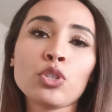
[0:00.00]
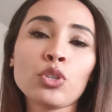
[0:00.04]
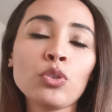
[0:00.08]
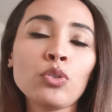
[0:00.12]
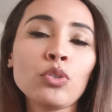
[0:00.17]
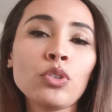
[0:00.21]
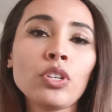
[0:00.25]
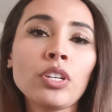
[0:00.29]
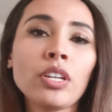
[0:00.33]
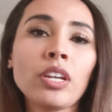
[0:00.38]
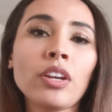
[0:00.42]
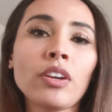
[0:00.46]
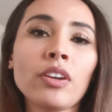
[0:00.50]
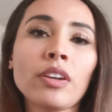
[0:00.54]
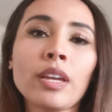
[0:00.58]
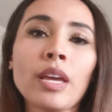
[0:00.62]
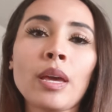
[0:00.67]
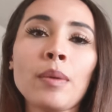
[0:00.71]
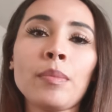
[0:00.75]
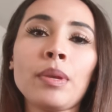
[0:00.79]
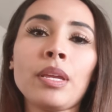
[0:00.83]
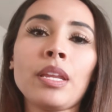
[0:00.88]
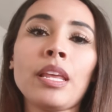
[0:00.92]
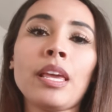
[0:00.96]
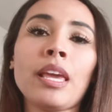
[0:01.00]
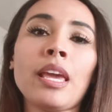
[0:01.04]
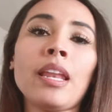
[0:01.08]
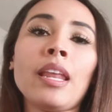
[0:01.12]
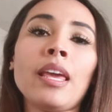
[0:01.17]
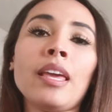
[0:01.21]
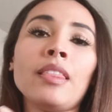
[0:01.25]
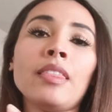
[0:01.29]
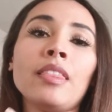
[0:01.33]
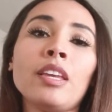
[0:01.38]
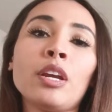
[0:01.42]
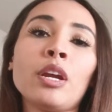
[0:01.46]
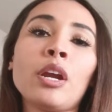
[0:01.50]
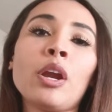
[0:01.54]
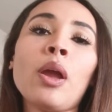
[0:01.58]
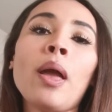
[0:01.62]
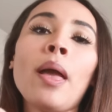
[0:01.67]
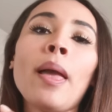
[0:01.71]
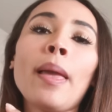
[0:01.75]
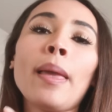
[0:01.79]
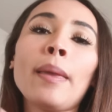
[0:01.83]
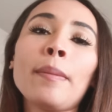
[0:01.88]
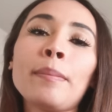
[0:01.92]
junior year coming in, and they're